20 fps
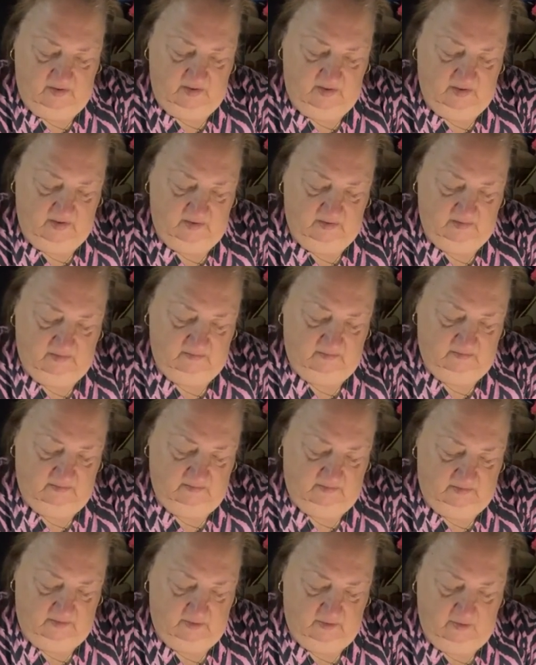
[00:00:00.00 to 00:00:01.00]
And,
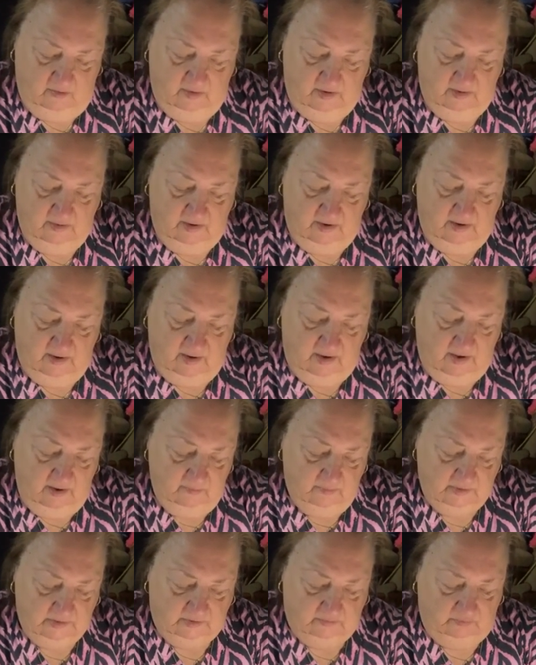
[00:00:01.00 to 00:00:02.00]
you know,
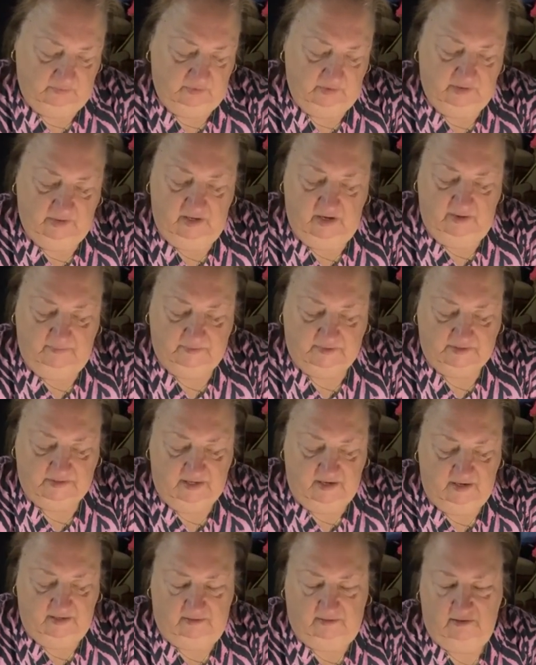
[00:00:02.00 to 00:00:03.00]
I was really
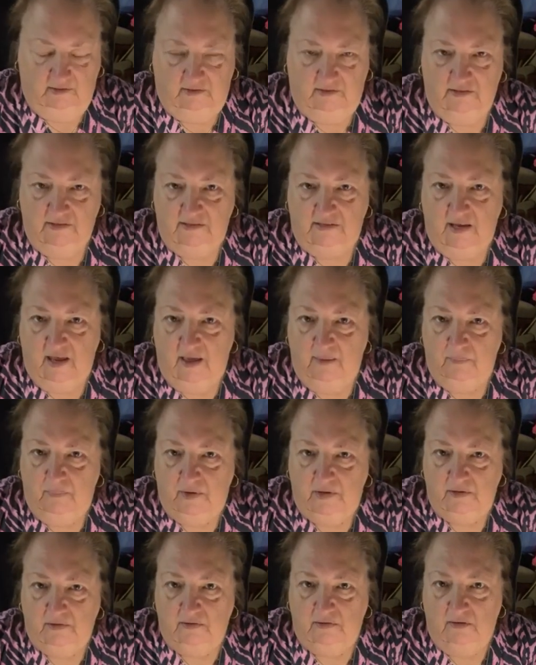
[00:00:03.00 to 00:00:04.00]
upset that this
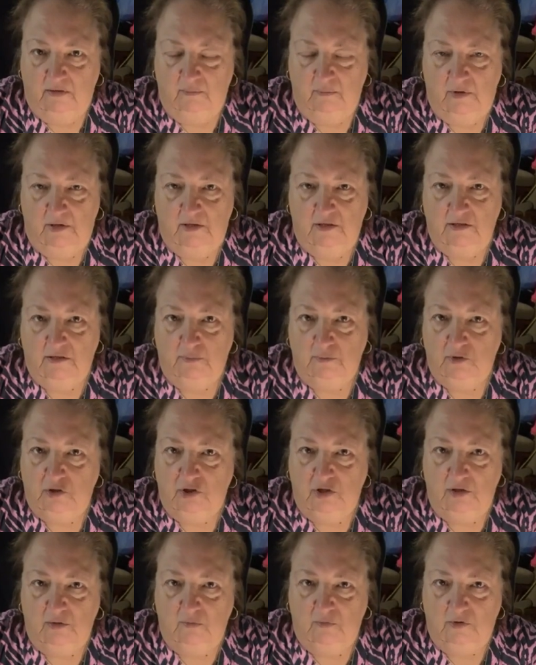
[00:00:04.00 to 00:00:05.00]
happened. I mean, this
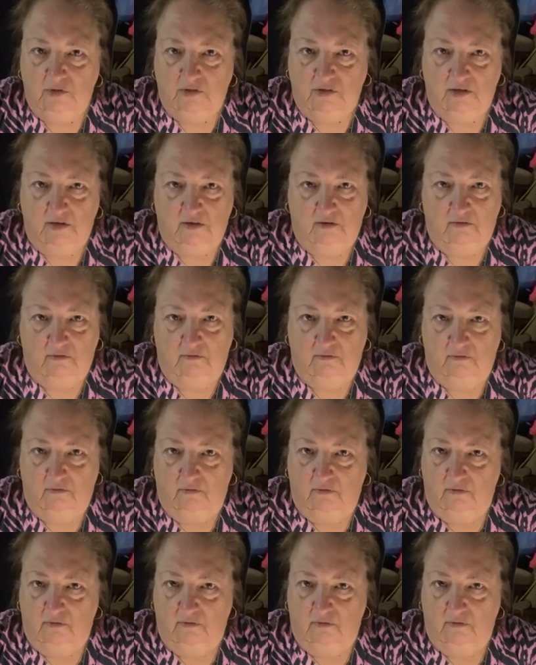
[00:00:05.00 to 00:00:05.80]
machine was like,